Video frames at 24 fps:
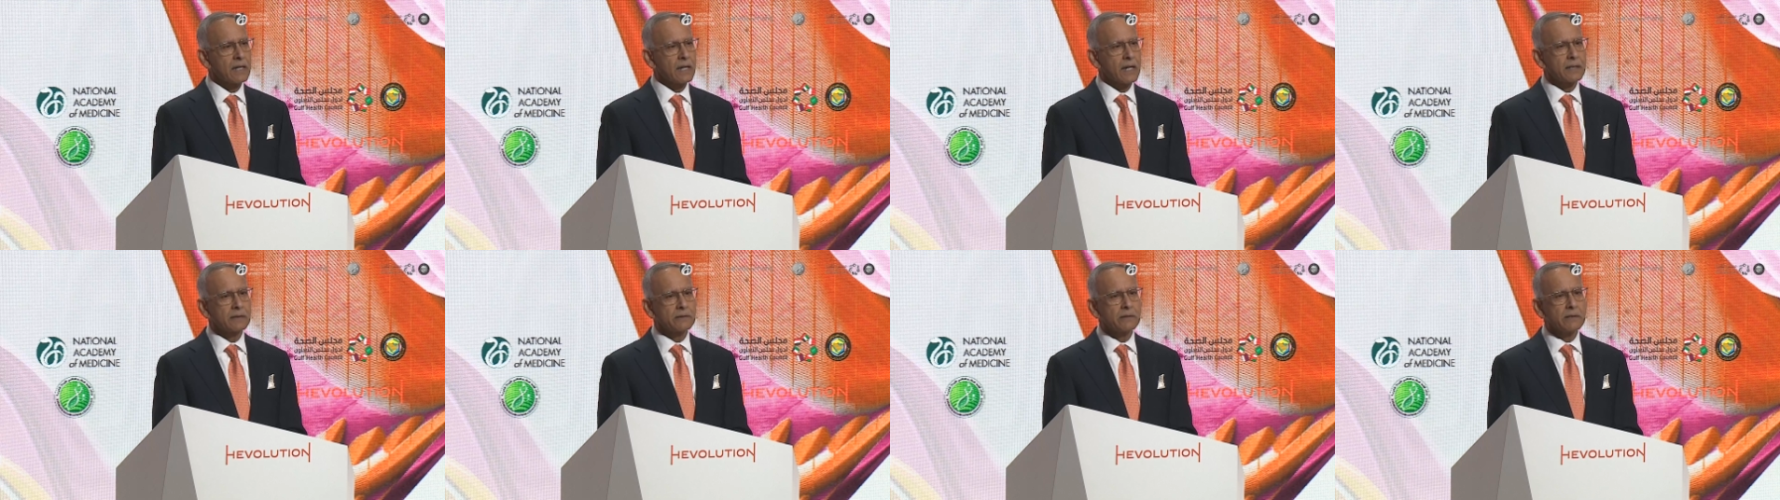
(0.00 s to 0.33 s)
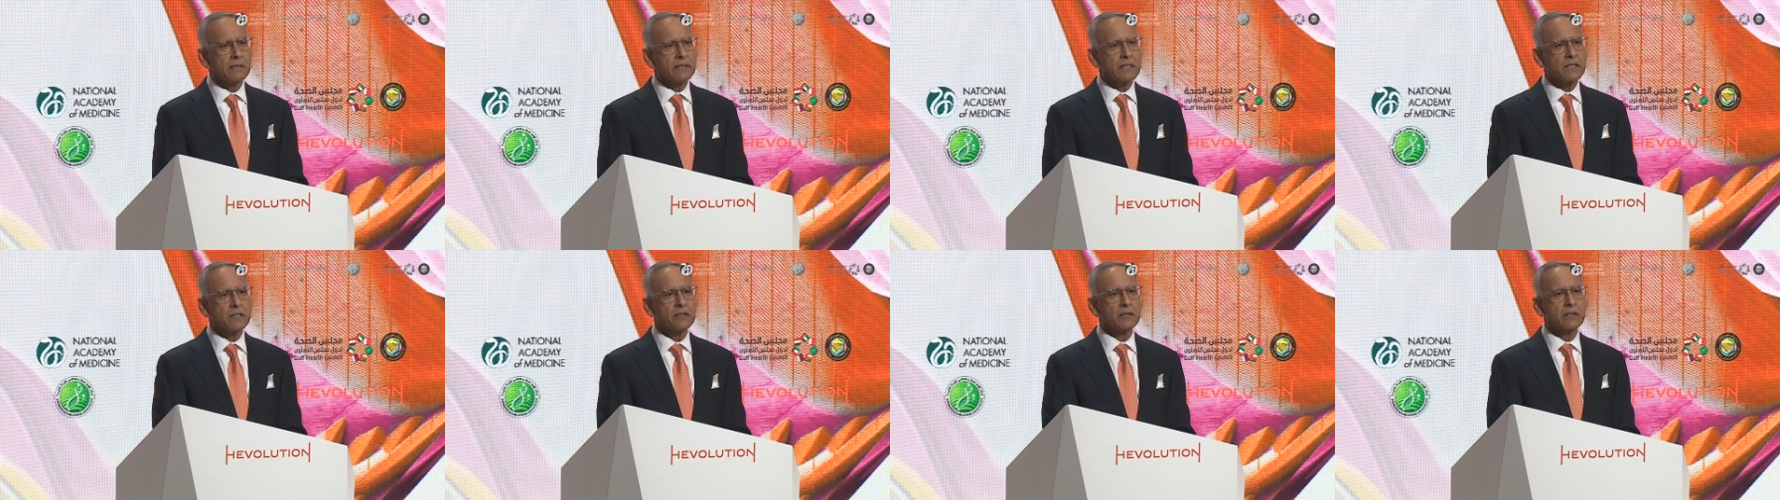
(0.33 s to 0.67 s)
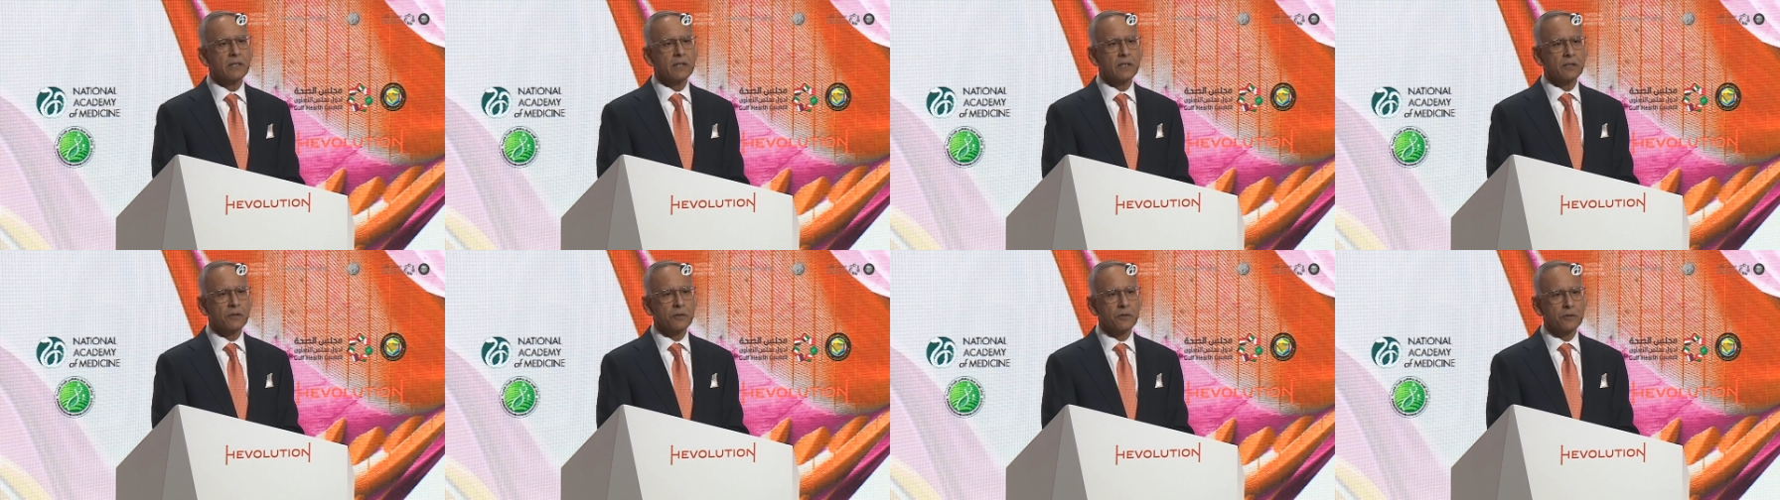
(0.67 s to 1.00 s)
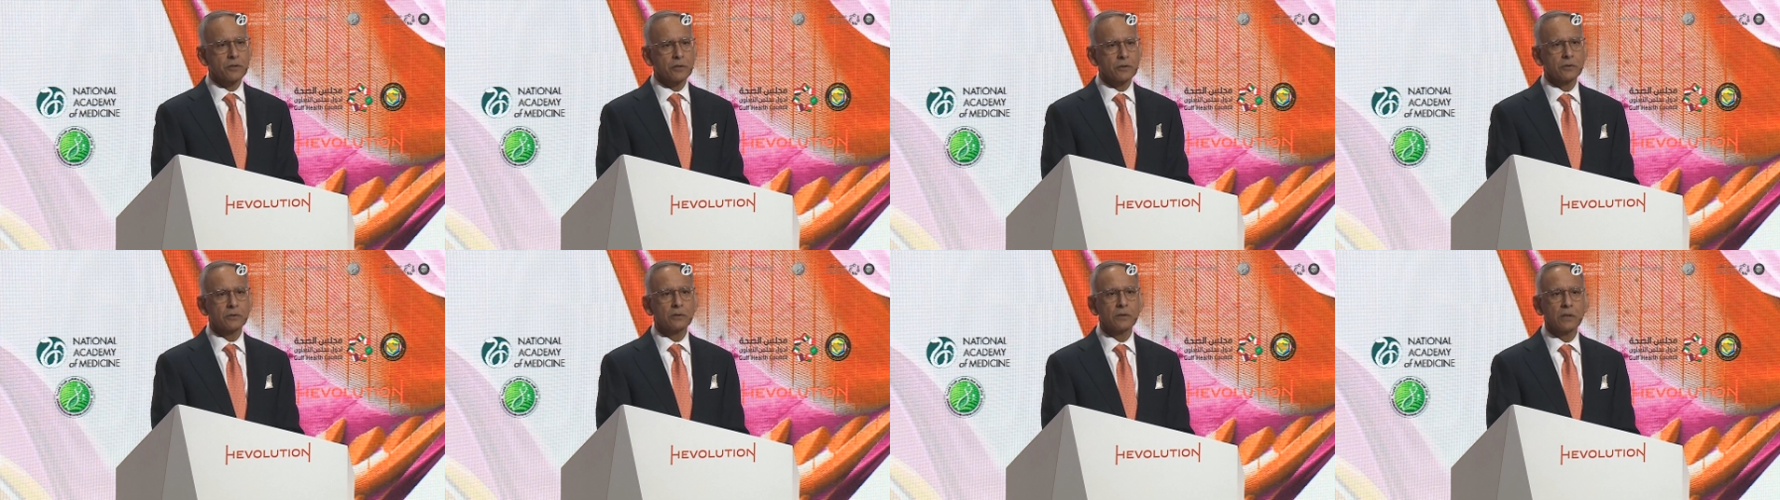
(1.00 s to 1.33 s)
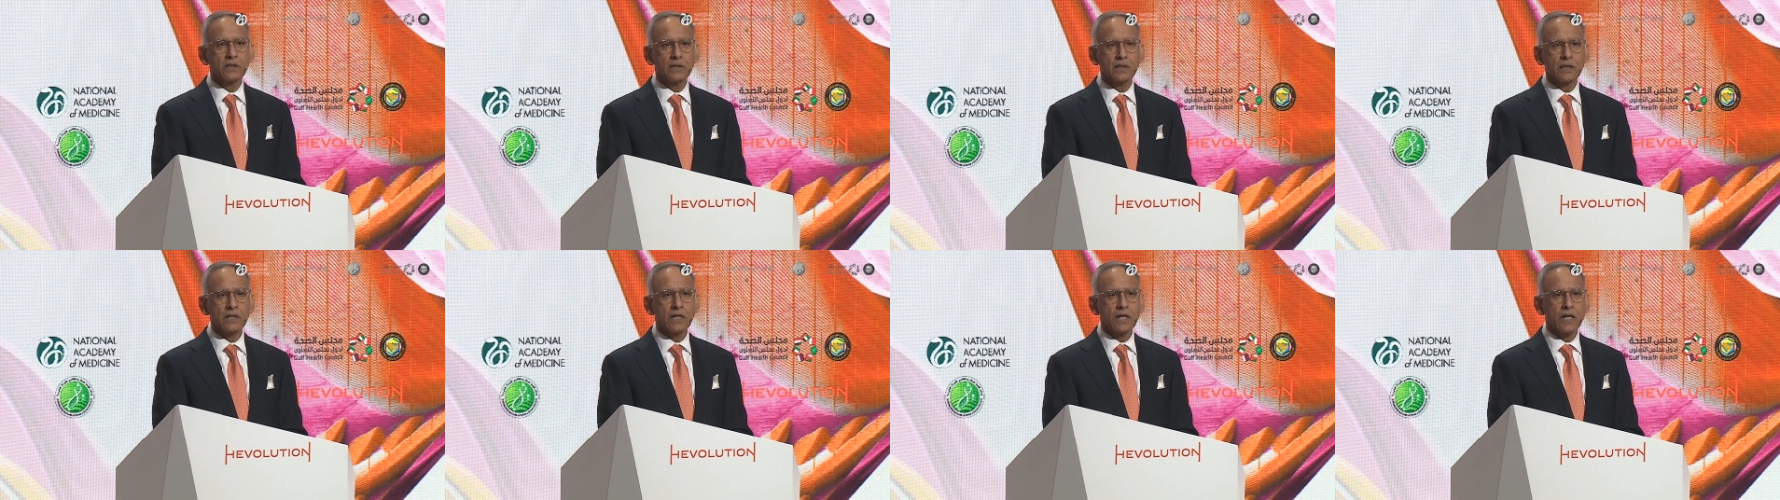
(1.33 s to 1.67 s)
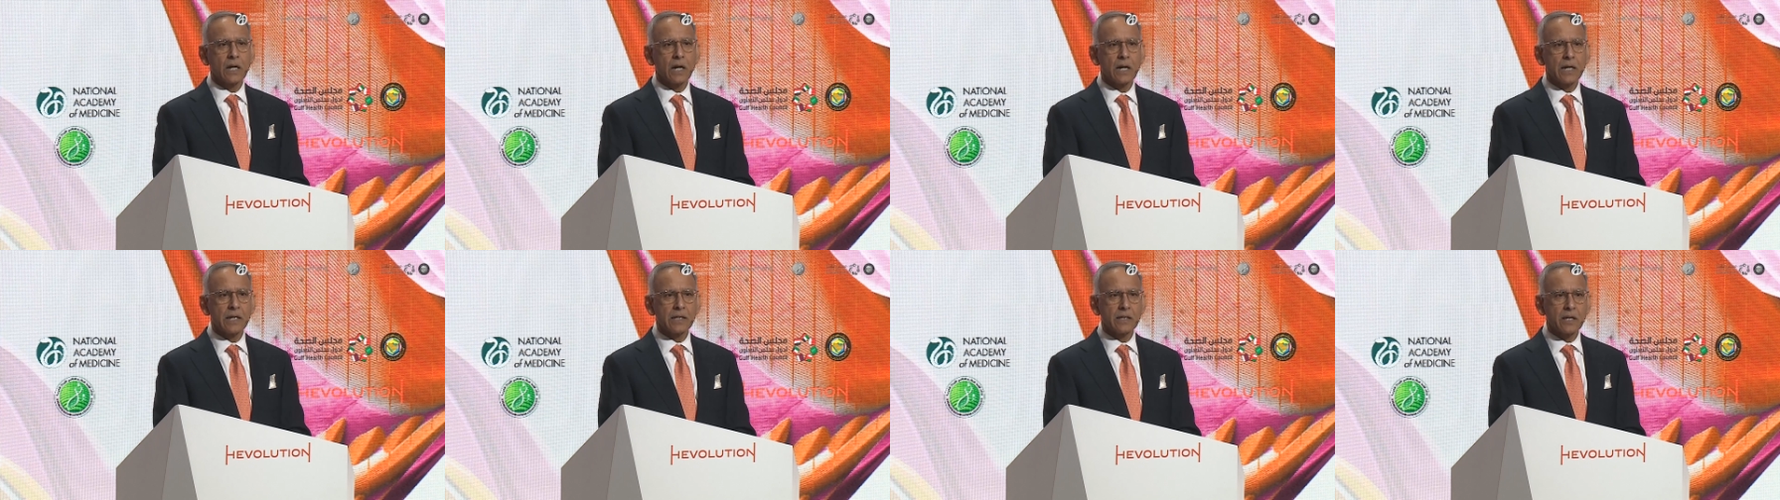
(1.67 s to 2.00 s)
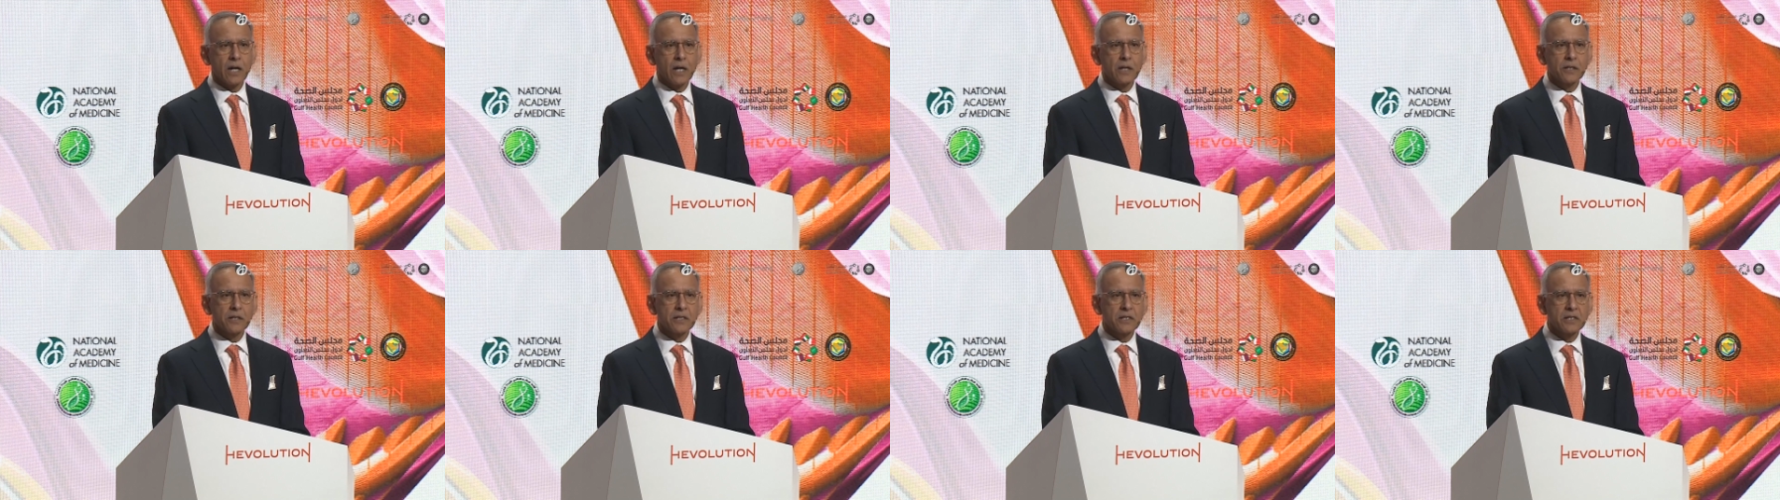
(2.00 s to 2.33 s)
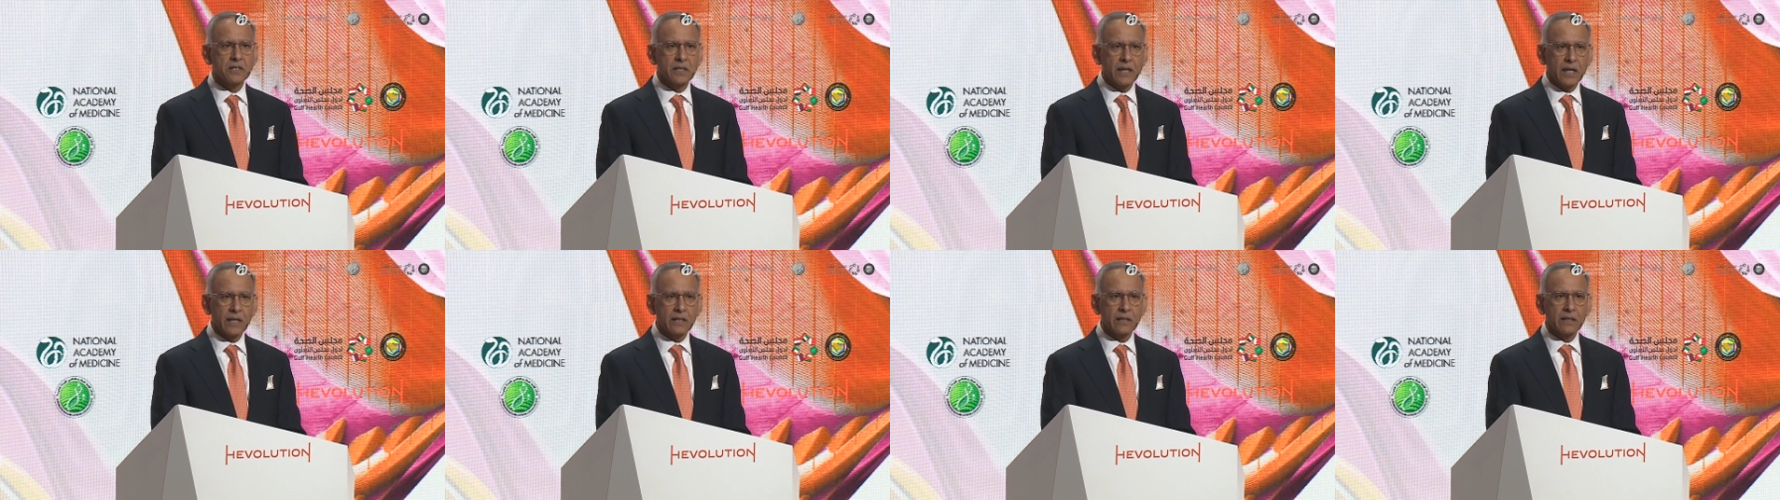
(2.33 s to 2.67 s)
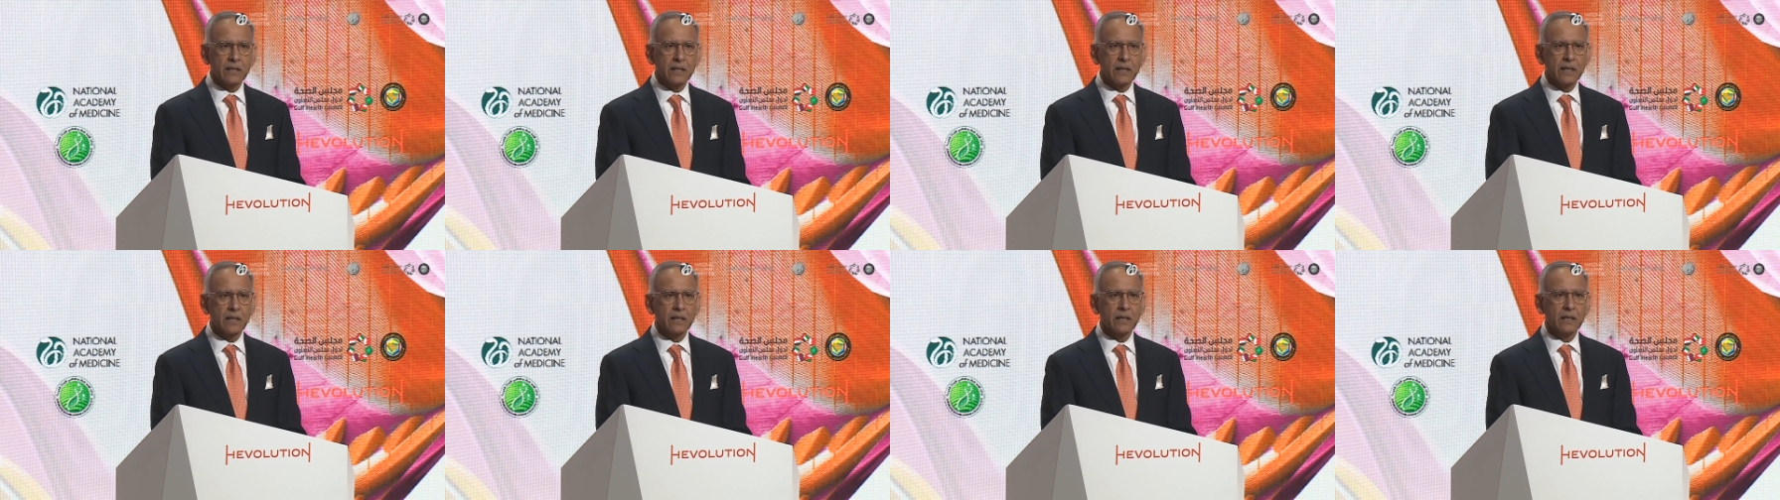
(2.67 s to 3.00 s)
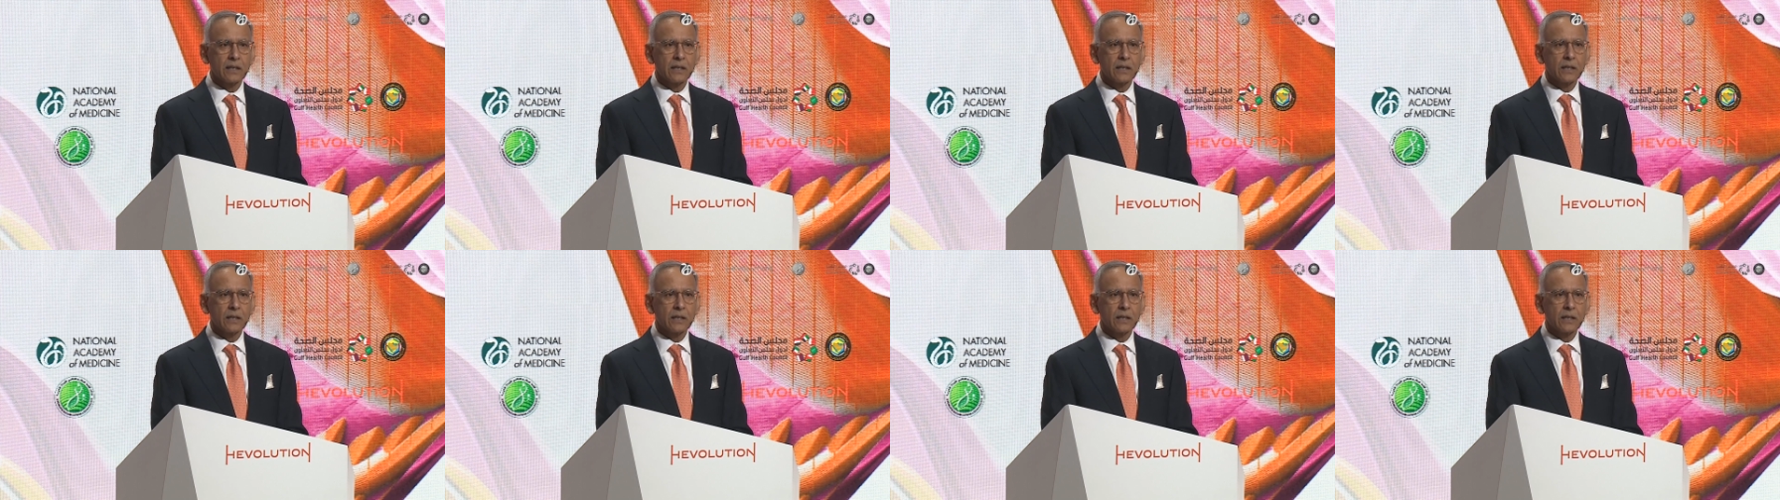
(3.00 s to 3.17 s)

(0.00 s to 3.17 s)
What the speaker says: and really think through in understanding